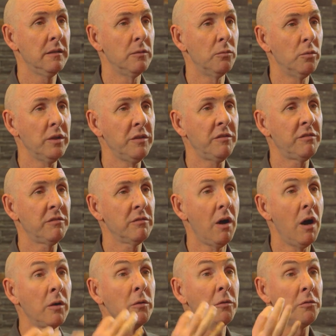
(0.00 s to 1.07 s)
that
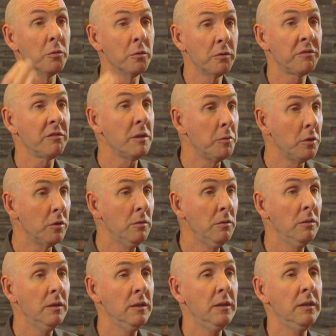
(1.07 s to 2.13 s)
recycles your CPU.